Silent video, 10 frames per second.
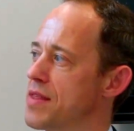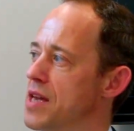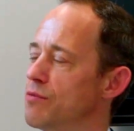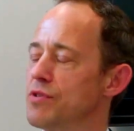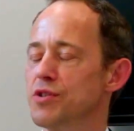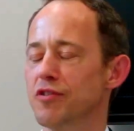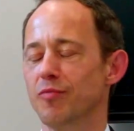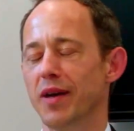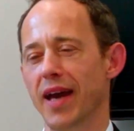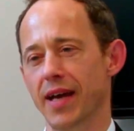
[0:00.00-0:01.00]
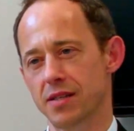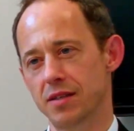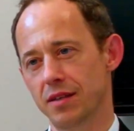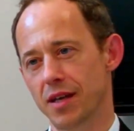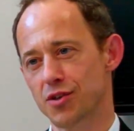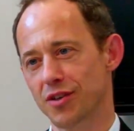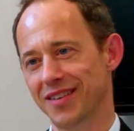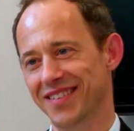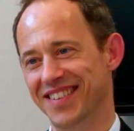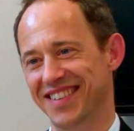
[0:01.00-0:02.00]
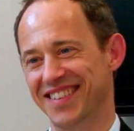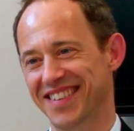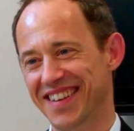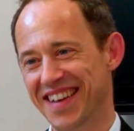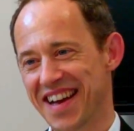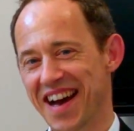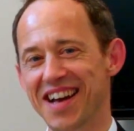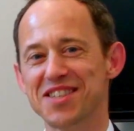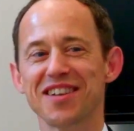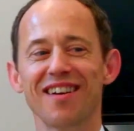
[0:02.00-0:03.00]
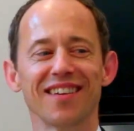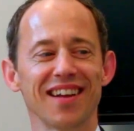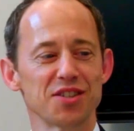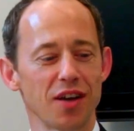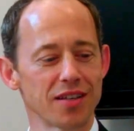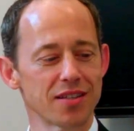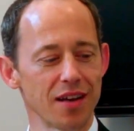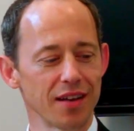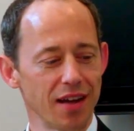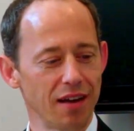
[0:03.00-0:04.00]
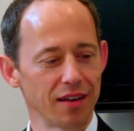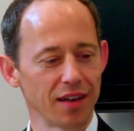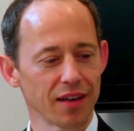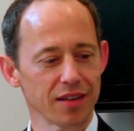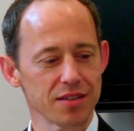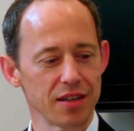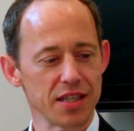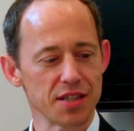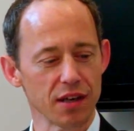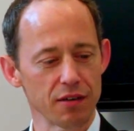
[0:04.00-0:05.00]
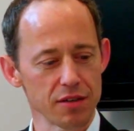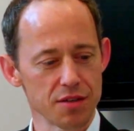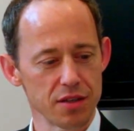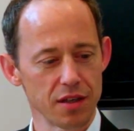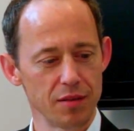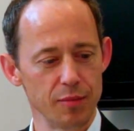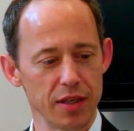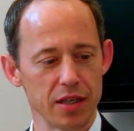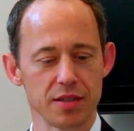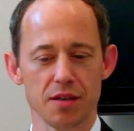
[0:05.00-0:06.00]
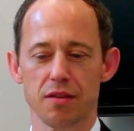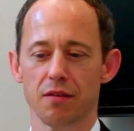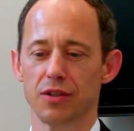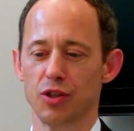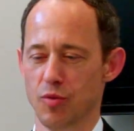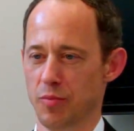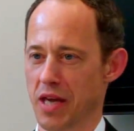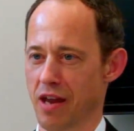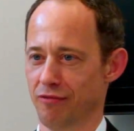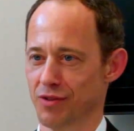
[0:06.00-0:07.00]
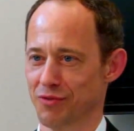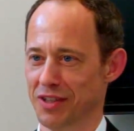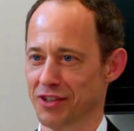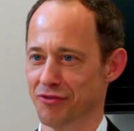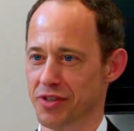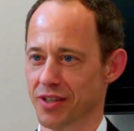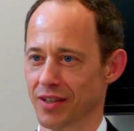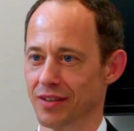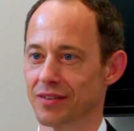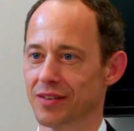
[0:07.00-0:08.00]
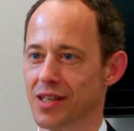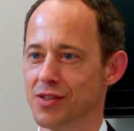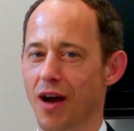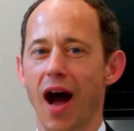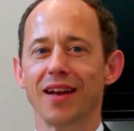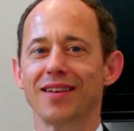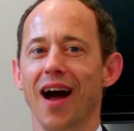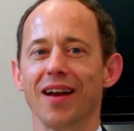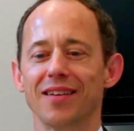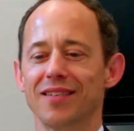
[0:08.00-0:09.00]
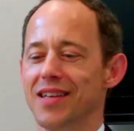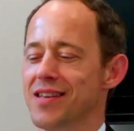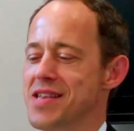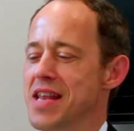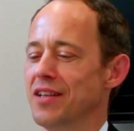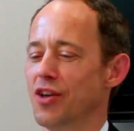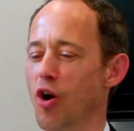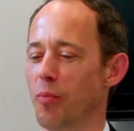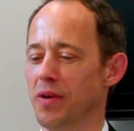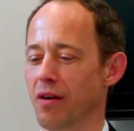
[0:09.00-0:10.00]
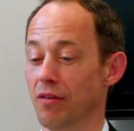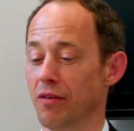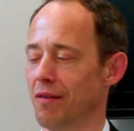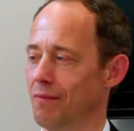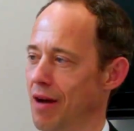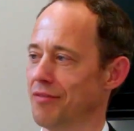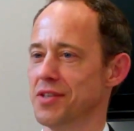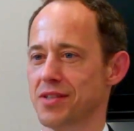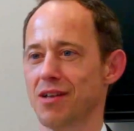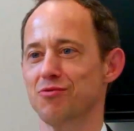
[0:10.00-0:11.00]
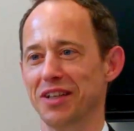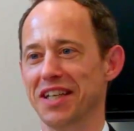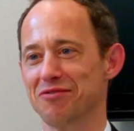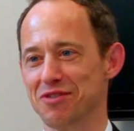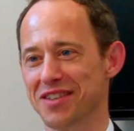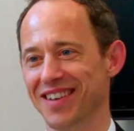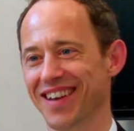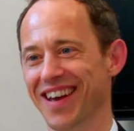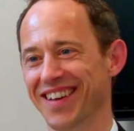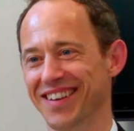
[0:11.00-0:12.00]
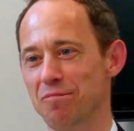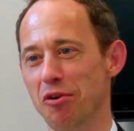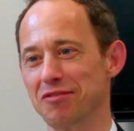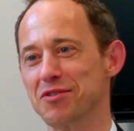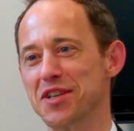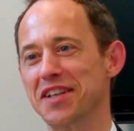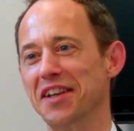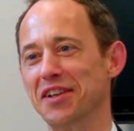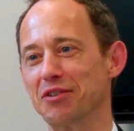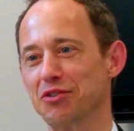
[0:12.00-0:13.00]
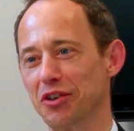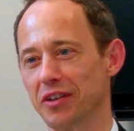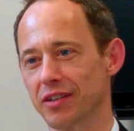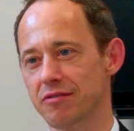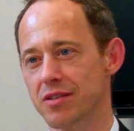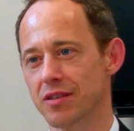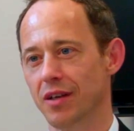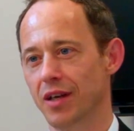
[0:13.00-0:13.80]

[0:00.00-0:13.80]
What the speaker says: I think it was sort of by accident, actually. I started out studying psychology because I thought human behavior was really interesting. So I didn't go beyond, well, this sounds really interesting and more interesting than the alternatives.